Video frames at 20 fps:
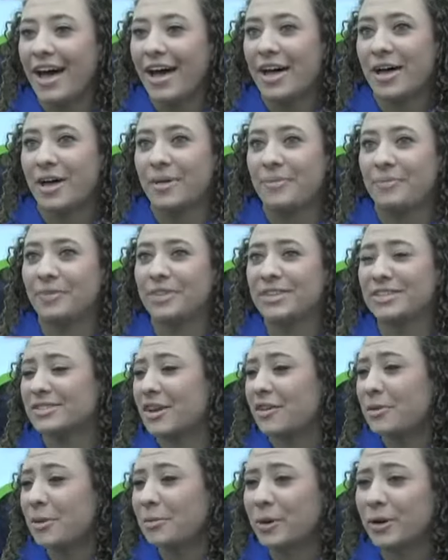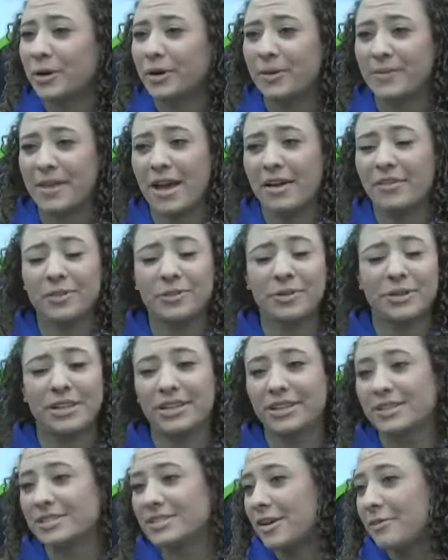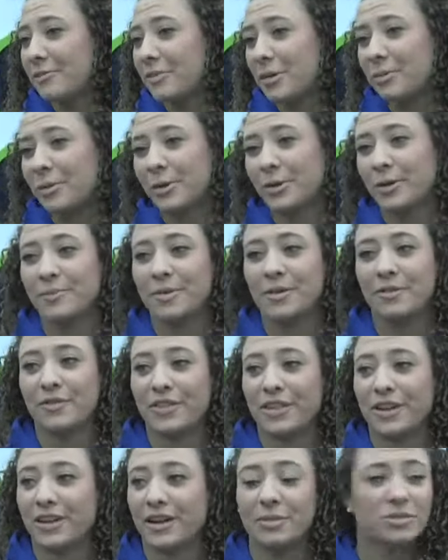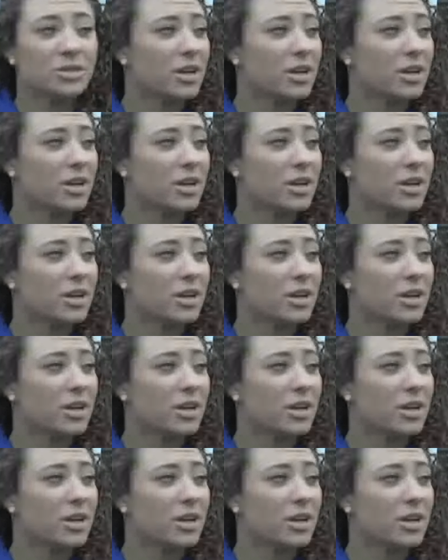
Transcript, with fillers: Um, the softball program, they have a really good softball program over there.